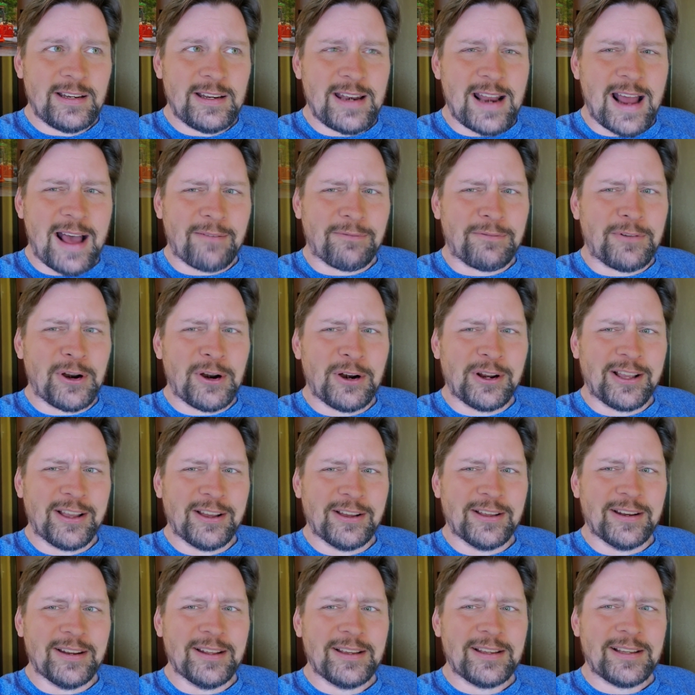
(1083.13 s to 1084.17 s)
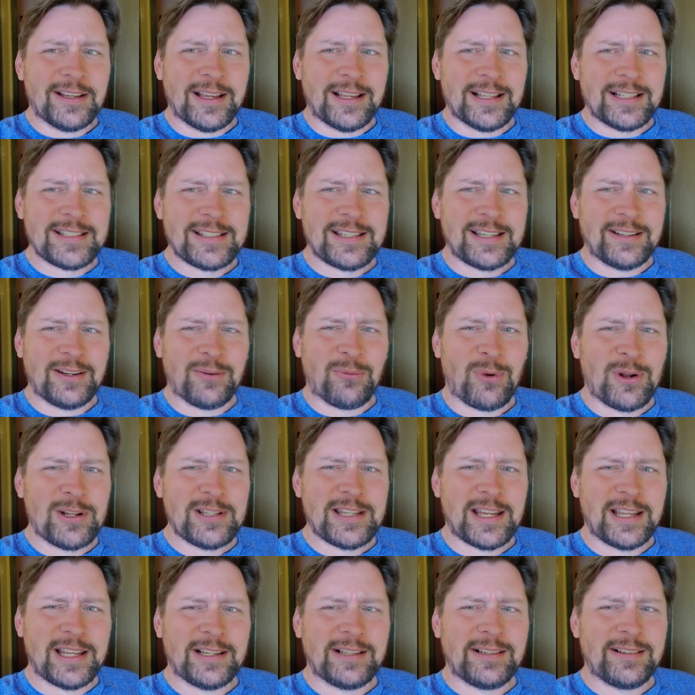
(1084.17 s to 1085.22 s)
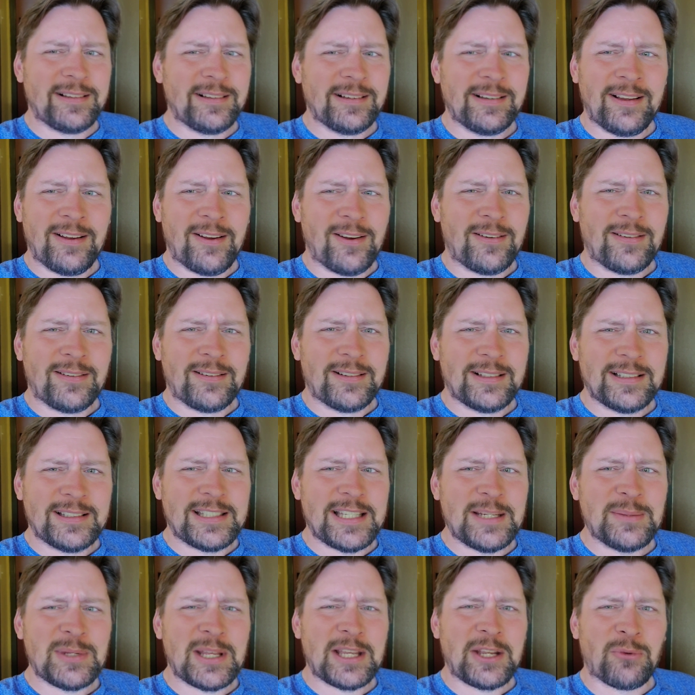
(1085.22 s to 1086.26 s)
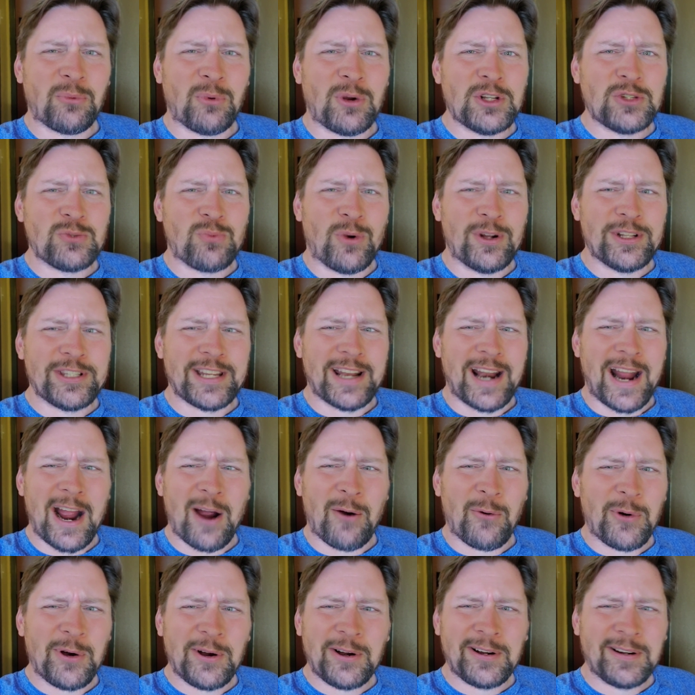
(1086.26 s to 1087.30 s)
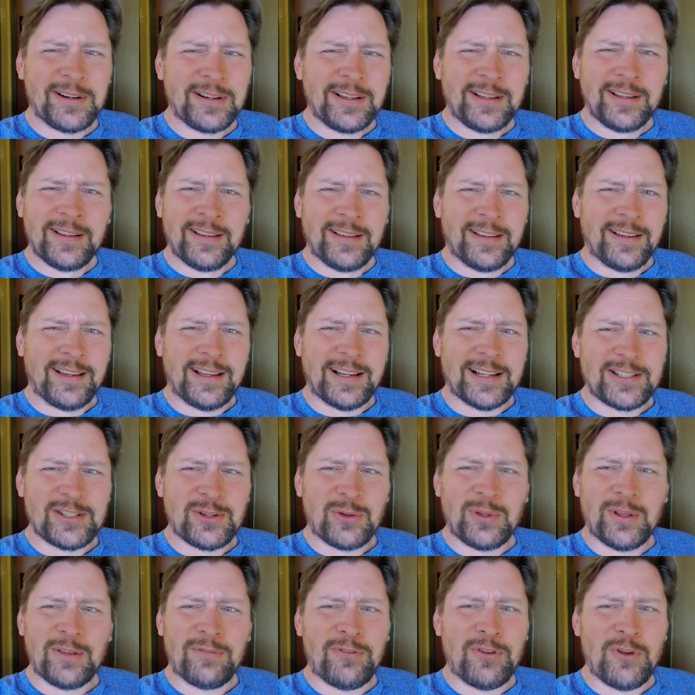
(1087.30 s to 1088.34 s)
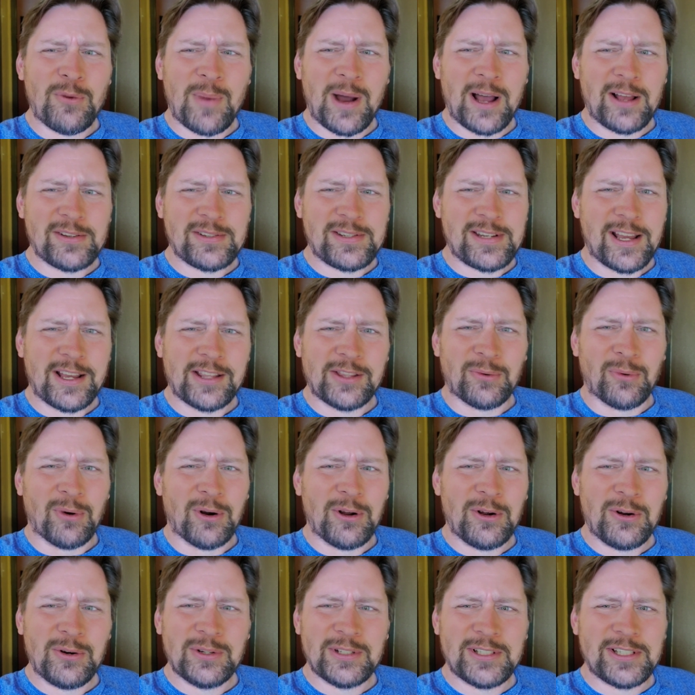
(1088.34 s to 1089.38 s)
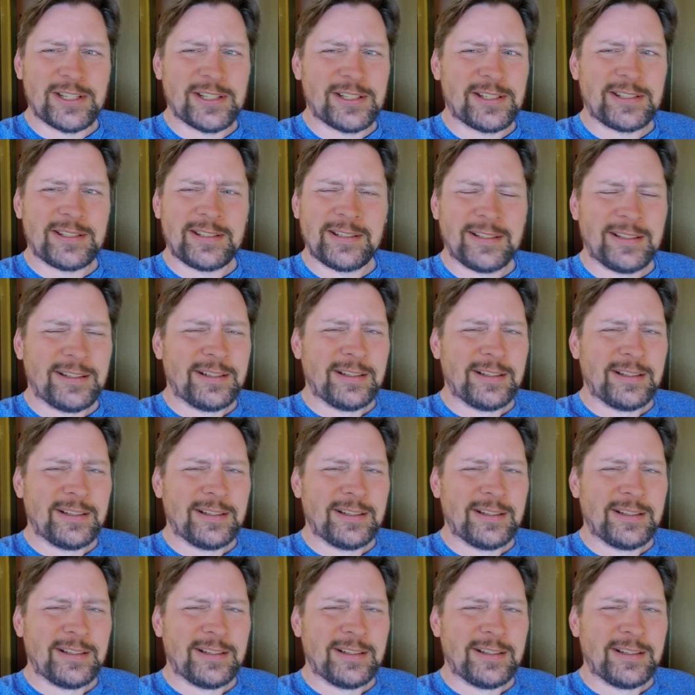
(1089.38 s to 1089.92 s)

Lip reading: not very good. It runs seems like it runs once an hour, and it's only a few miles down the road. It's just